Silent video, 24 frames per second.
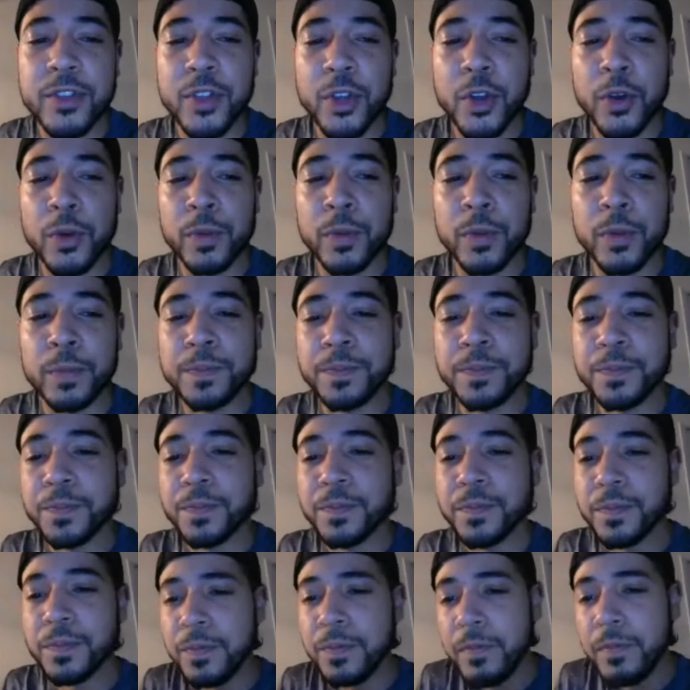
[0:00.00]
So
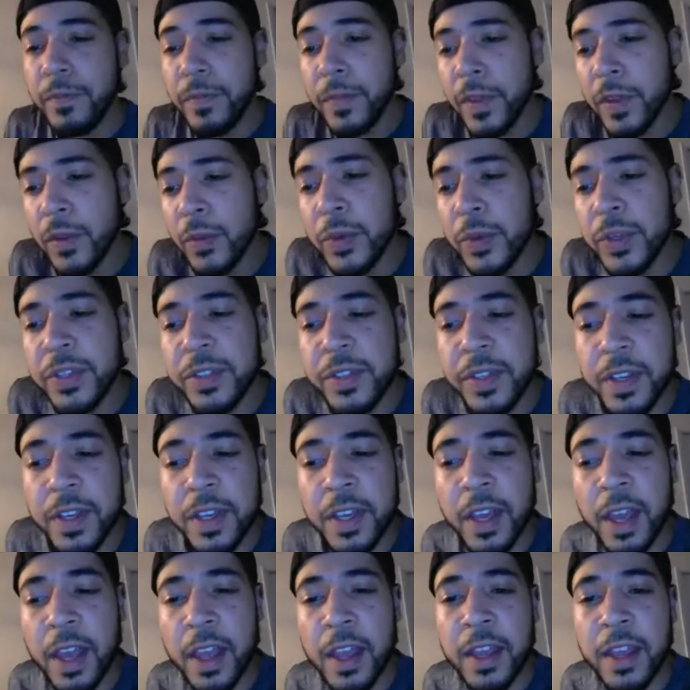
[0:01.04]
we see
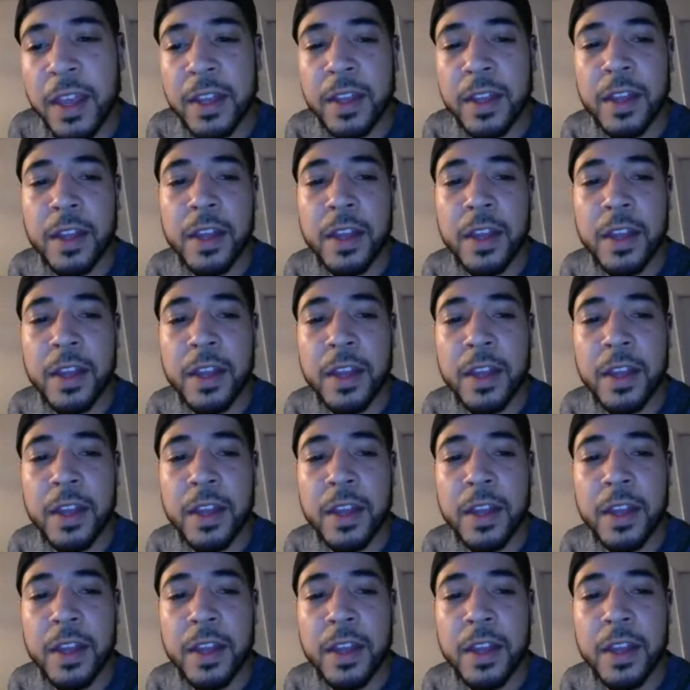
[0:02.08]
a